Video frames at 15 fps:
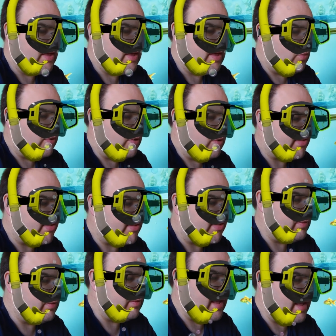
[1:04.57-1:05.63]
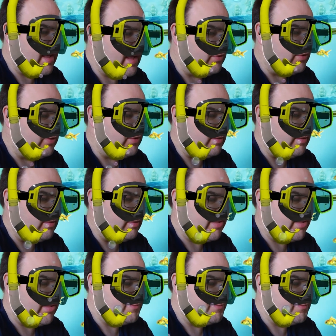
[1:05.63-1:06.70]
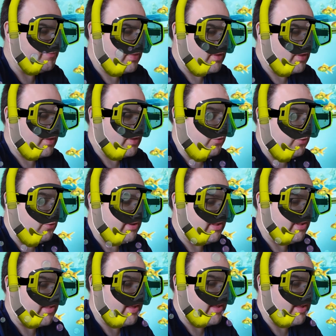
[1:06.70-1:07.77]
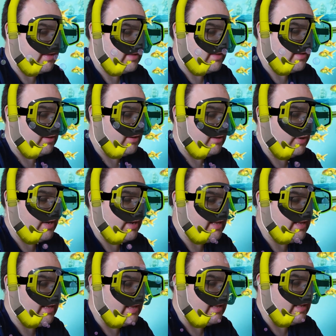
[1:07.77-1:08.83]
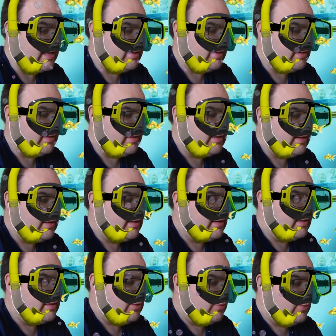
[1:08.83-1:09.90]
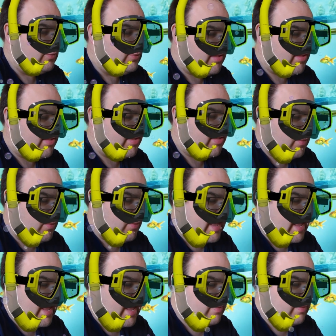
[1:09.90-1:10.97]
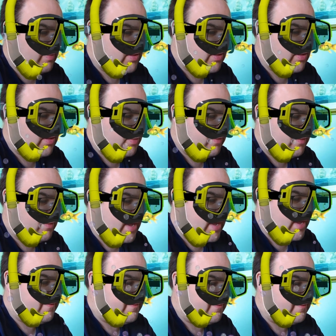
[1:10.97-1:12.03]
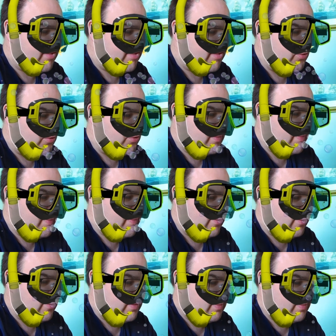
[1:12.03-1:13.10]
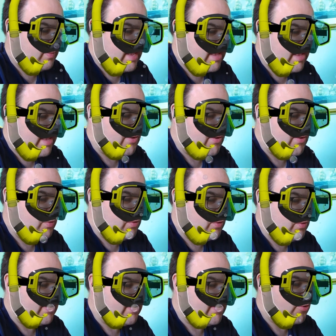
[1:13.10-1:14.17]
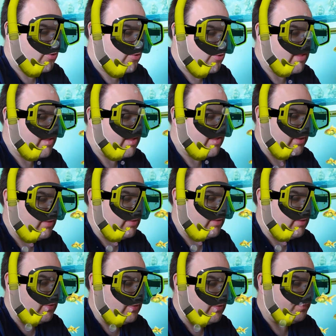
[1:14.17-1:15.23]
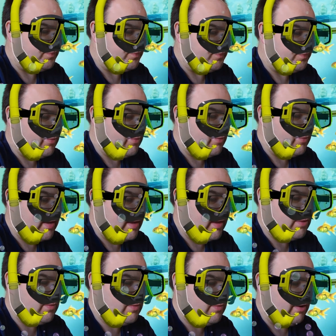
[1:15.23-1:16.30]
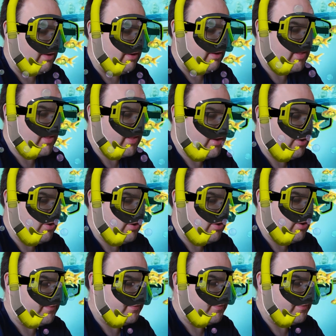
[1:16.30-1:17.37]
We were slammed about all over the place. I thought we'd sink. I really did. Once, when we came up to the top of a wave, I saw the bow of the Peggy Sue pointing straight up at the moon. It was like she was going to take off.